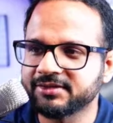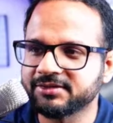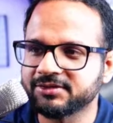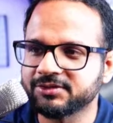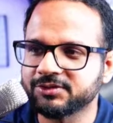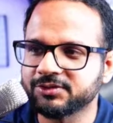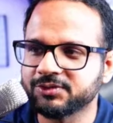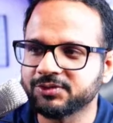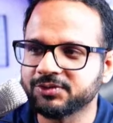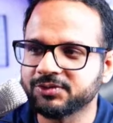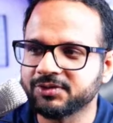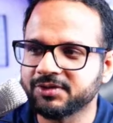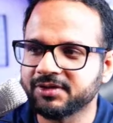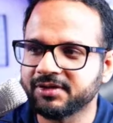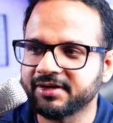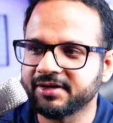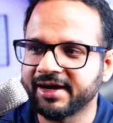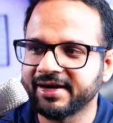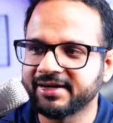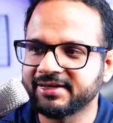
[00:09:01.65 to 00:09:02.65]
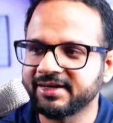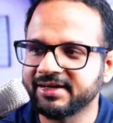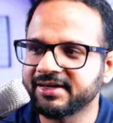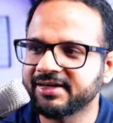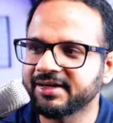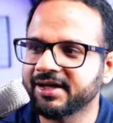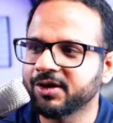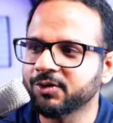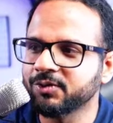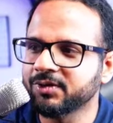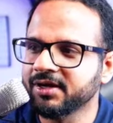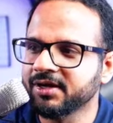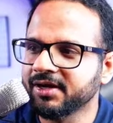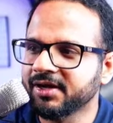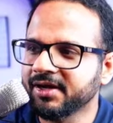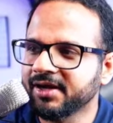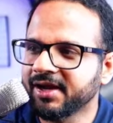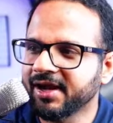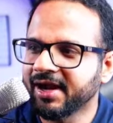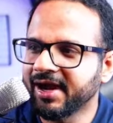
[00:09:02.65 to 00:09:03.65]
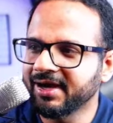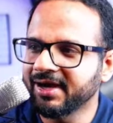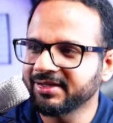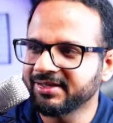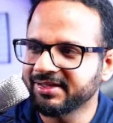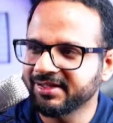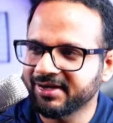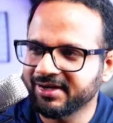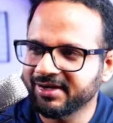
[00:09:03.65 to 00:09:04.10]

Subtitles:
So write that down. And there are